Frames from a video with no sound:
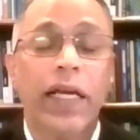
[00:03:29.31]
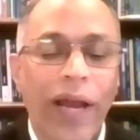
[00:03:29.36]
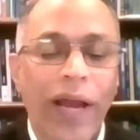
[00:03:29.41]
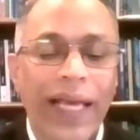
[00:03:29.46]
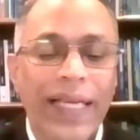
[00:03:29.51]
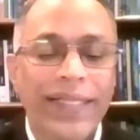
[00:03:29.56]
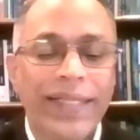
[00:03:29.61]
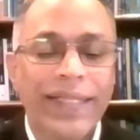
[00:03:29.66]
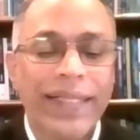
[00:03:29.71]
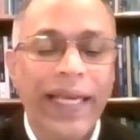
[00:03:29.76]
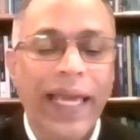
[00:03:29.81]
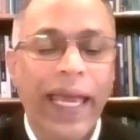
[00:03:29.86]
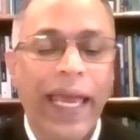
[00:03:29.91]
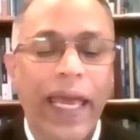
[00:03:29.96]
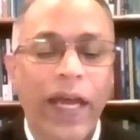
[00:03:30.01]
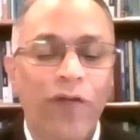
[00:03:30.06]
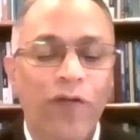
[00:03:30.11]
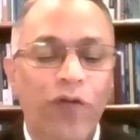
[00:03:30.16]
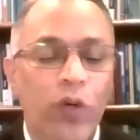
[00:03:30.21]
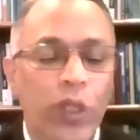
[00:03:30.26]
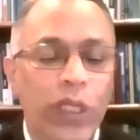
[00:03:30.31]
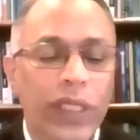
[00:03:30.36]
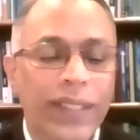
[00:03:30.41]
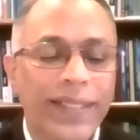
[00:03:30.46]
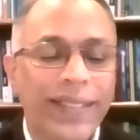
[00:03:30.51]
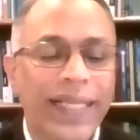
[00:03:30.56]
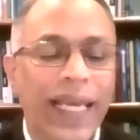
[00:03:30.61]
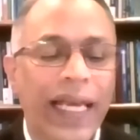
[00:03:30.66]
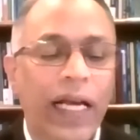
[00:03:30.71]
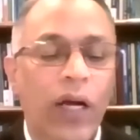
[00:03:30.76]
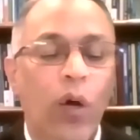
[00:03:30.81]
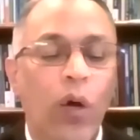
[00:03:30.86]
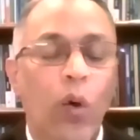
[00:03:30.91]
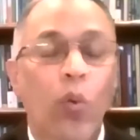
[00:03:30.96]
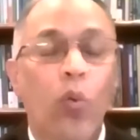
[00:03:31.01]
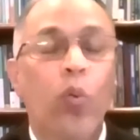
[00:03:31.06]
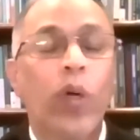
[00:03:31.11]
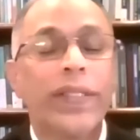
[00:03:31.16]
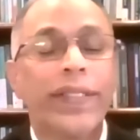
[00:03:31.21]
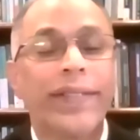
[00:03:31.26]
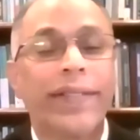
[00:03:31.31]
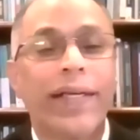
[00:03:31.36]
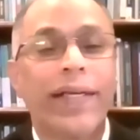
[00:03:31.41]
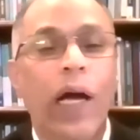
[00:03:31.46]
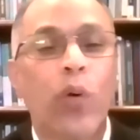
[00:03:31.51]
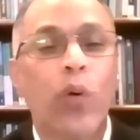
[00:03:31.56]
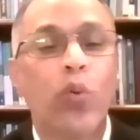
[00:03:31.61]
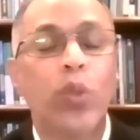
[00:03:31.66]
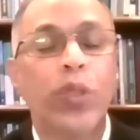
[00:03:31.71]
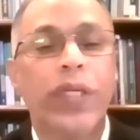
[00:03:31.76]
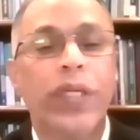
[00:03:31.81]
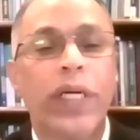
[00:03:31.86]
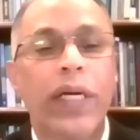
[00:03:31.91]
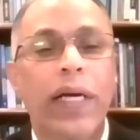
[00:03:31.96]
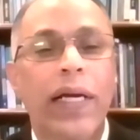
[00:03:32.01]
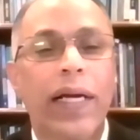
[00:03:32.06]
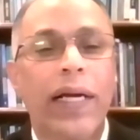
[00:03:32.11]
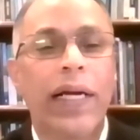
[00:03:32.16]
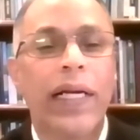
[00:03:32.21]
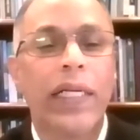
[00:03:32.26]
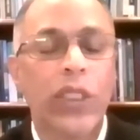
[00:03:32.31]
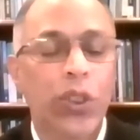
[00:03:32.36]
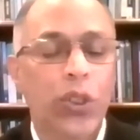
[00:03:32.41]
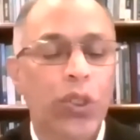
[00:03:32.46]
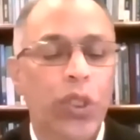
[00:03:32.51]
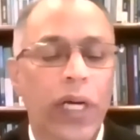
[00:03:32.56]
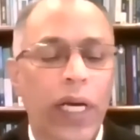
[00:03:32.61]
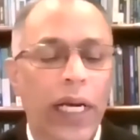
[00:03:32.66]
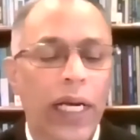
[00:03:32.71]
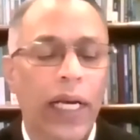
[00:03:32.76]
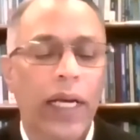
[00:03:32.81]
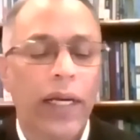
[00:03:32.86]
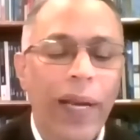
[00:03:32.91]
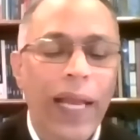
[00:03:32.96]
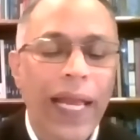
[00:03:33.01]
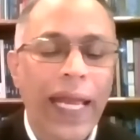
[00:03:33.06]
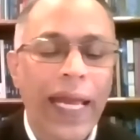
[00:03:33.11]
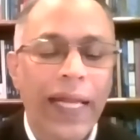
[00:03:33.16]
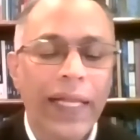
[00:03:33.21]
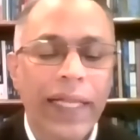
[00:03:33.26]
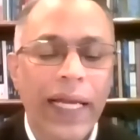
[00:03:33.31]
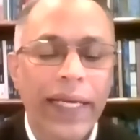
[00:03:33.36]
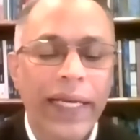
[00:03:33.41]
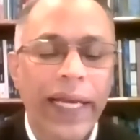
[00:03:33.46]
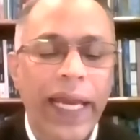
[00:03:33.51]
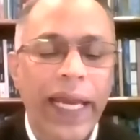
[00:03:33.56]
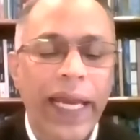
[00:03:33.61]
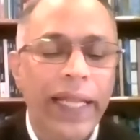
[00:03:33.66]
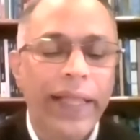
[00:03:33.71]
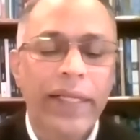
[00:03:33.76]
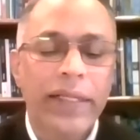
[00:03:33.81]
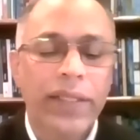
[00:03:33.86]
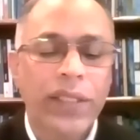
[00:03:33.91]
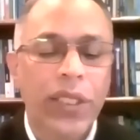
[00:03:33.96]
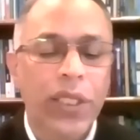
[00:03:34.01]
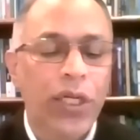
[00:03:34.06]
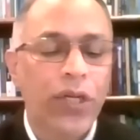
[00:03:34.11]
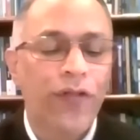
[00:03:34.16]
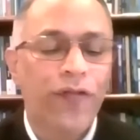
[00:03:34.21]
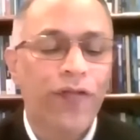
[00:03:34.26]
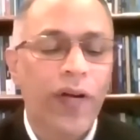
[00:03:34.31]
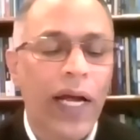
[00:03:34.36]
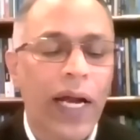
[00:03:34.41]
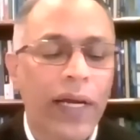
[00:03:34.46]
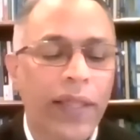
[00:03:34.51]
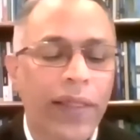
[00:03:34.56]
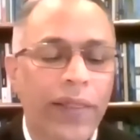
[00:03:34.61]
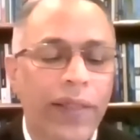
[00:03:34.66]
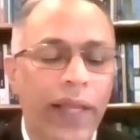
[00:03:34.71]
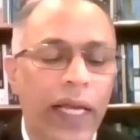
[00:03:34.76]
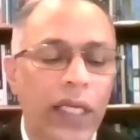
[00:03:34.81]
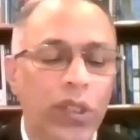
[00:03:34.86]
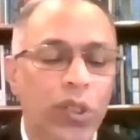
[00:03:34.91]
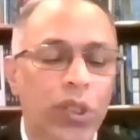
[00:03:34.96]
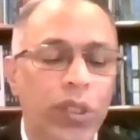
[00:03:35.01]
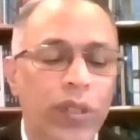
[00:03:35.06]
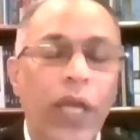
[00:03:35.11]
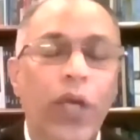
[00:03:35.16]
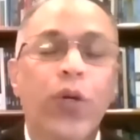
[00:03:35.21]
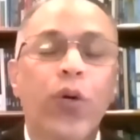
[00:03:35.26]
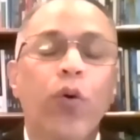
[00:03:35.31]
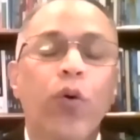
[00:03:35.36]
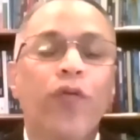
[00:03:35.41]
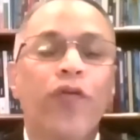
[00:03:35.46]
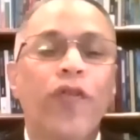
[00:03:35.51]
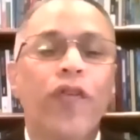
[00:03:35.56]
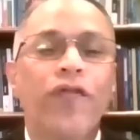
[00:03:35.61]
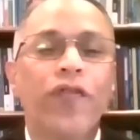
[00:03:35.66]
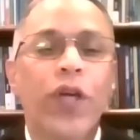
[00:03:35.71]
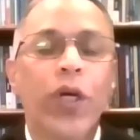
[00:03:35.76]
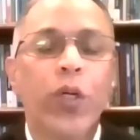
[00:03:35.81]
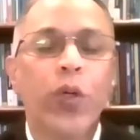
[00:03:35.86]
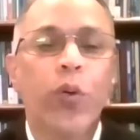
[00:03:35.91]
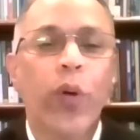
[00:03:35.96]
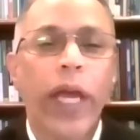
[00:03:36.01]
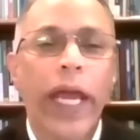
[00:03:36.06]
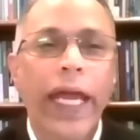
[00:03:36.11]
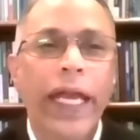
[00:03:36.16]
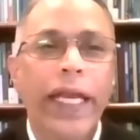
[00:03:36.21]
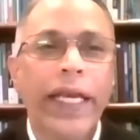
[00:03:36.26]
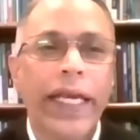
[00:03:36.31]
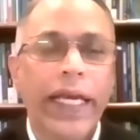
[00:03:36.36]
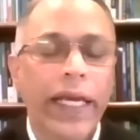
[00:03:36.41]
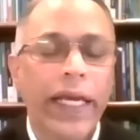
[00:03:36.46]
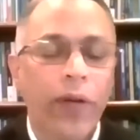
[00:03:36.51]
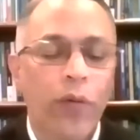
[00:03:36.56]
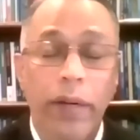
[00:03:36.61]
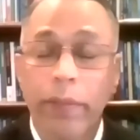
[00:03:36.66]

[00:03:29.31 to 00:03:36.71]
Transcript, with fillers: Christ's care for the sick was counter-cultural plague that hit the city of Carthage in 252 AD.